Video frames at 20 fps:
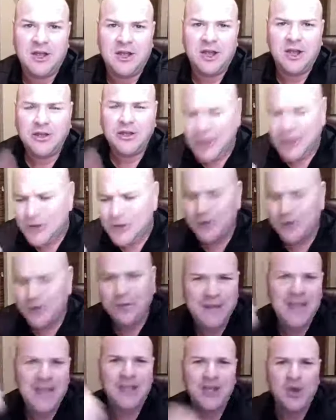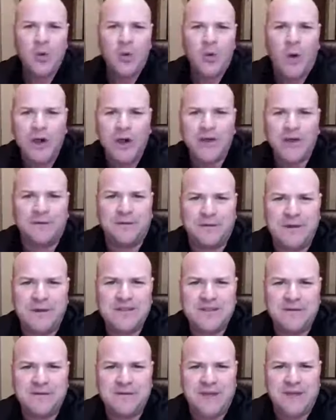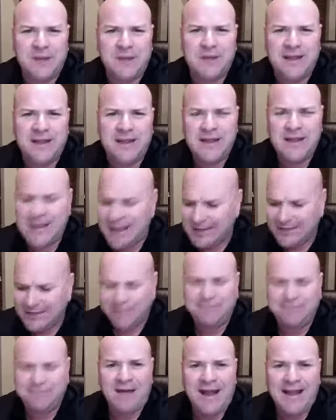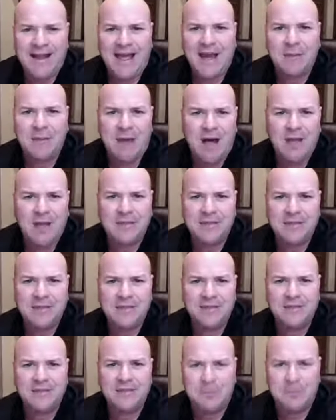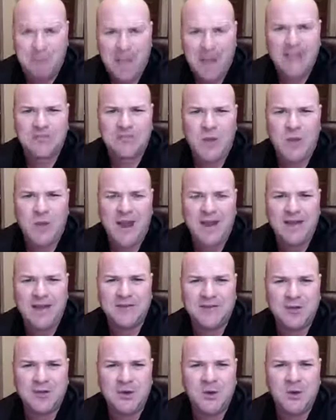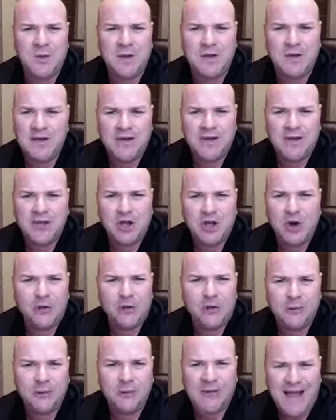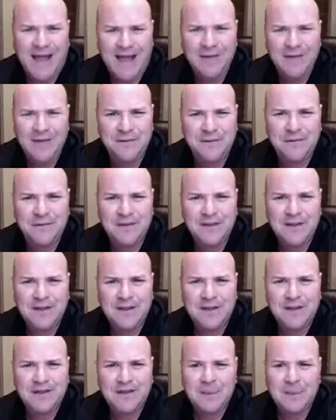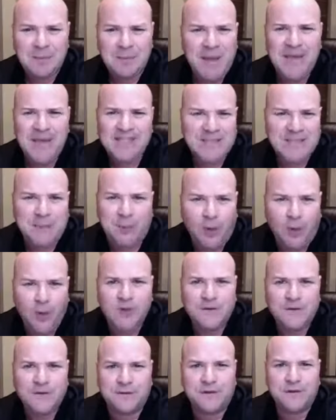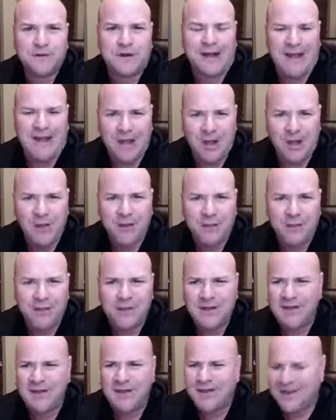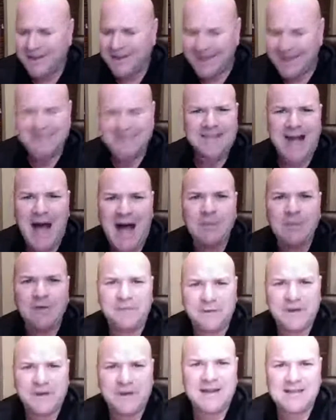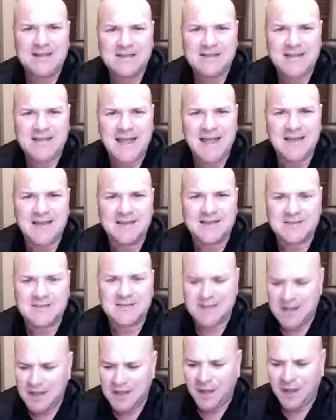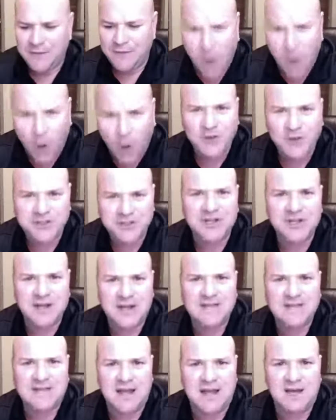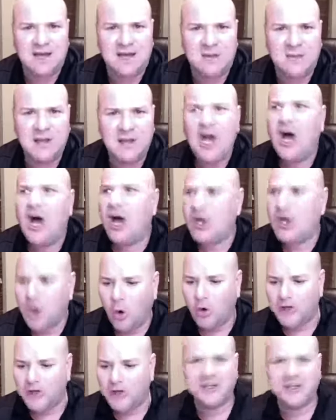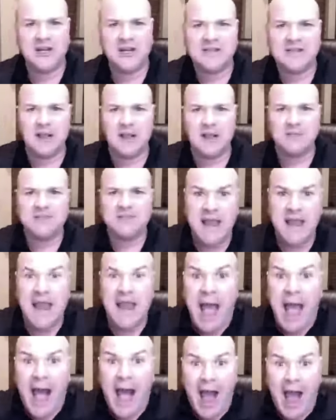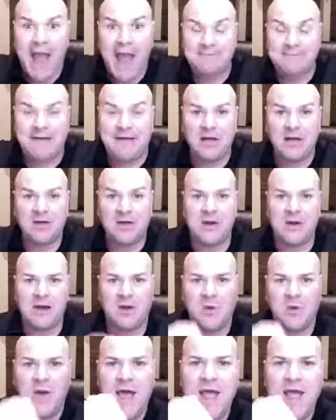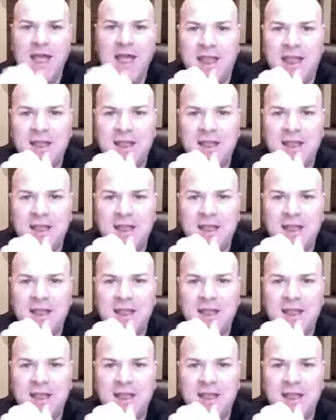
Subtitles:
Do you think you want your friends and family to find out about the best way to go through life? The best approach for their health? It's common freaking sense. Of course you're going to tell them. Of course you're going to tell them, say, I found a better way.